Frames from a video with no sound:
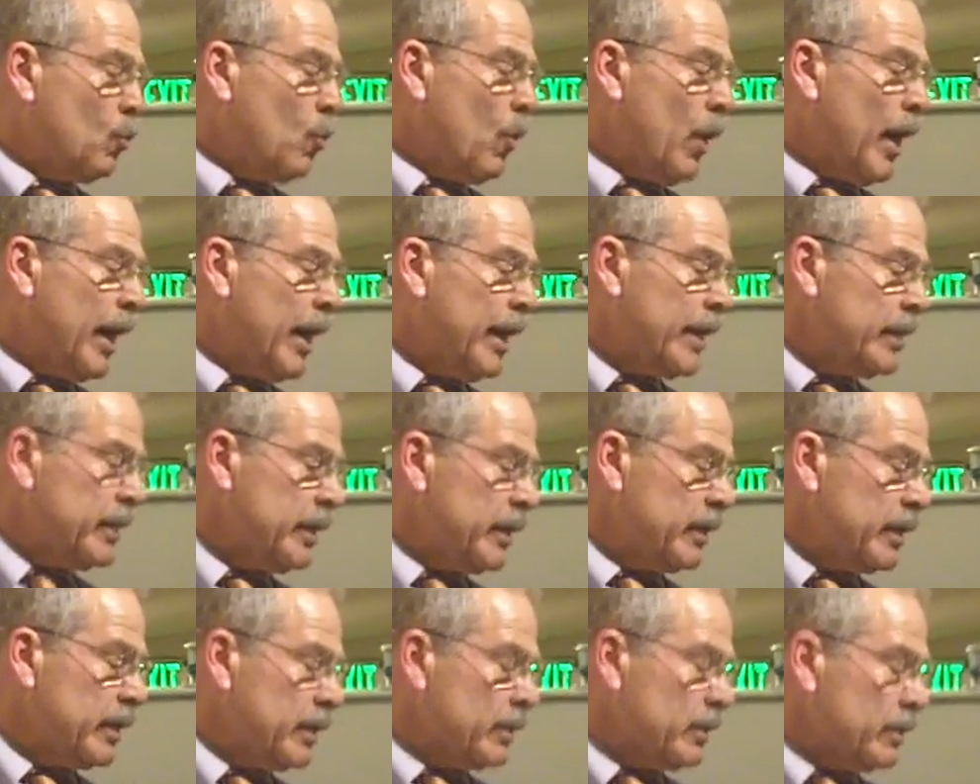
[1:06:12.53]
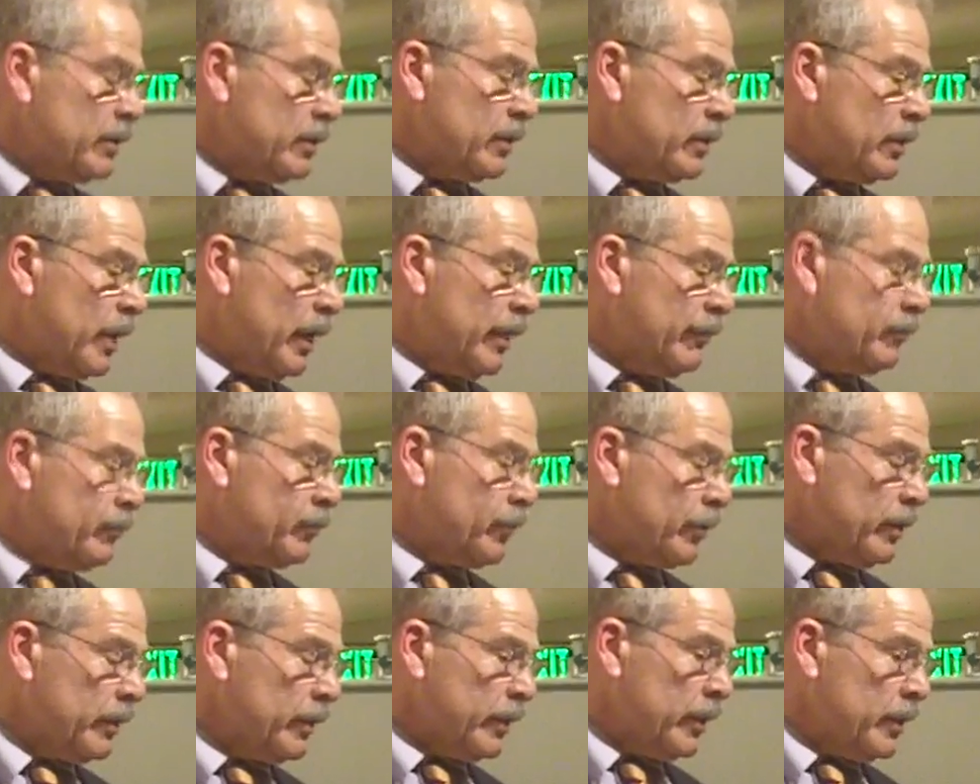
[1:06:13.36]
why they didn't up
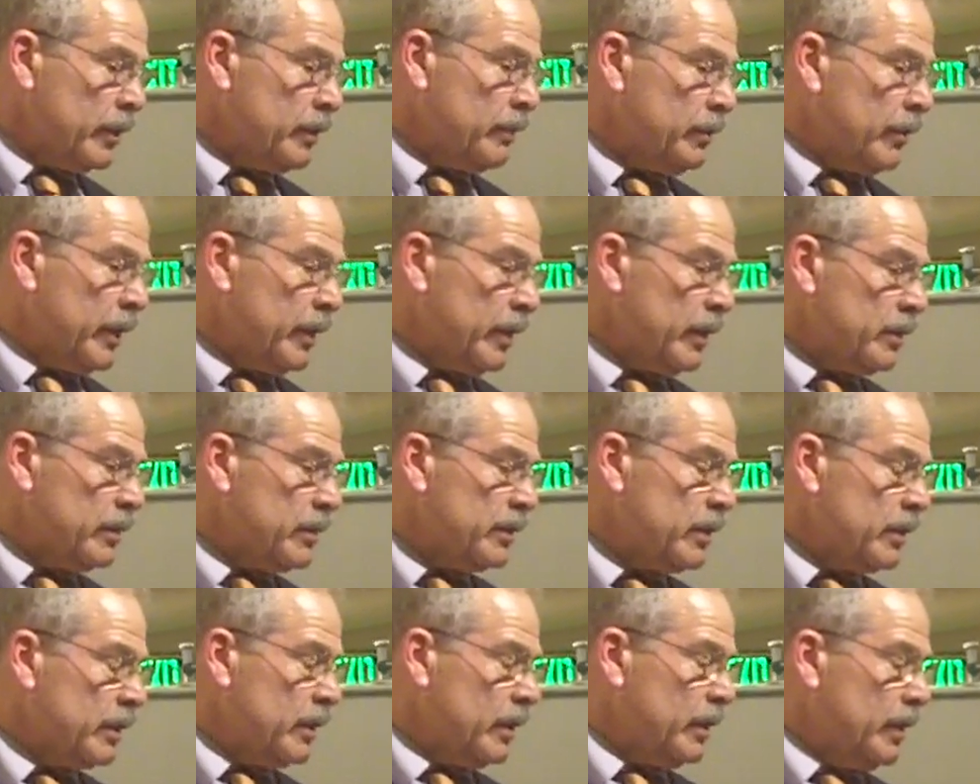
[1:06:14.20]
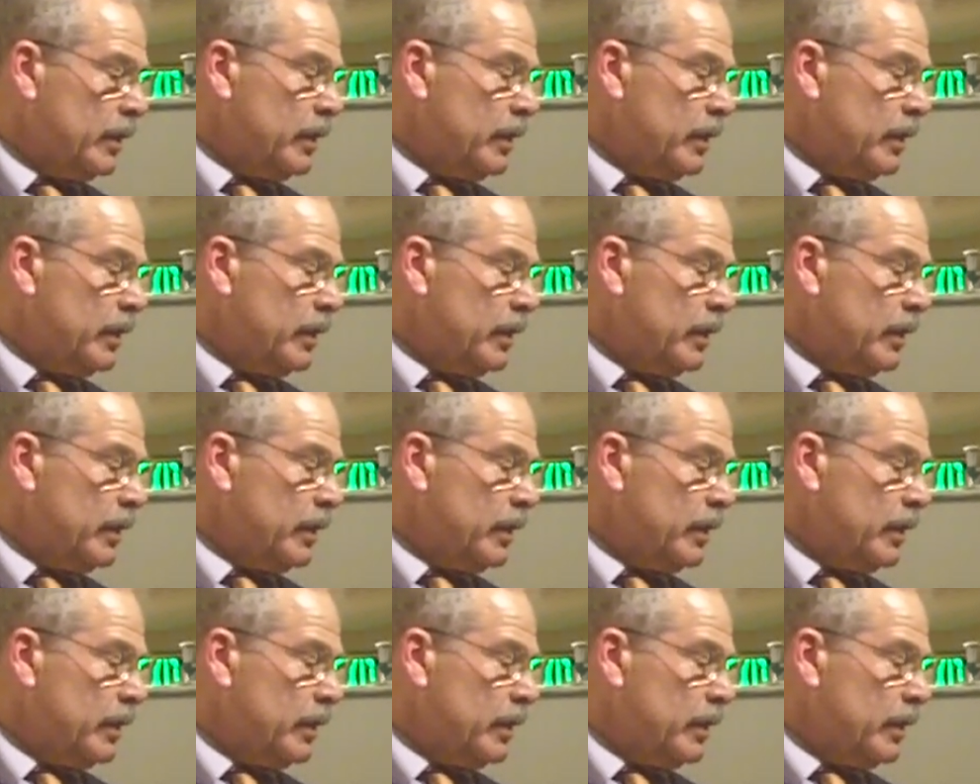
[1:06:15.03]
for independence.